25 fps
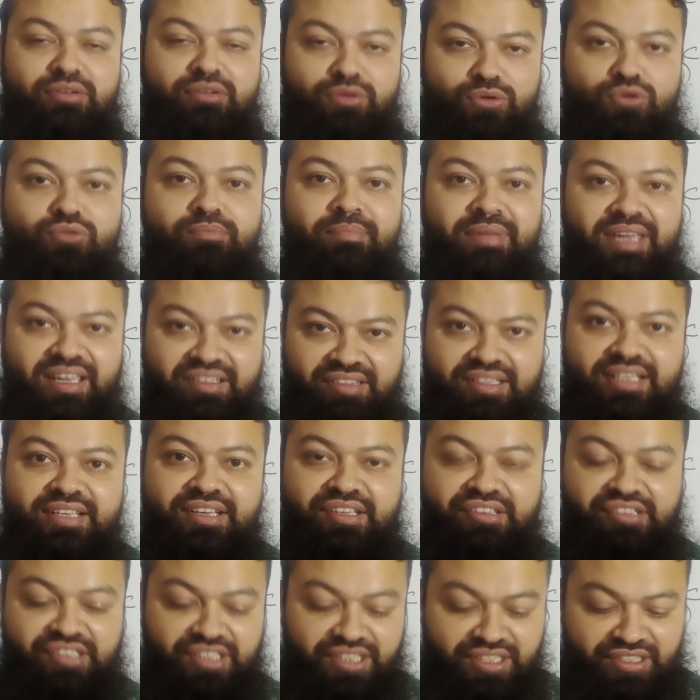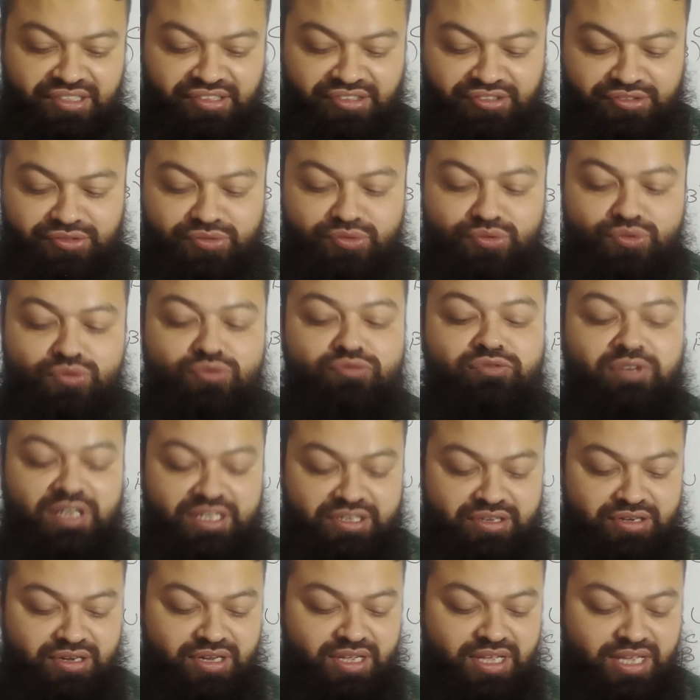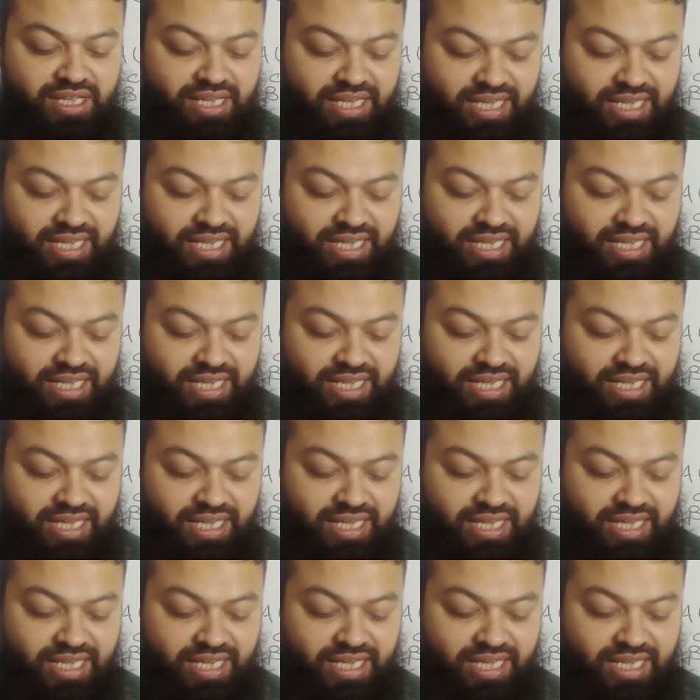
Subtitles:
who makes the decisions to do what?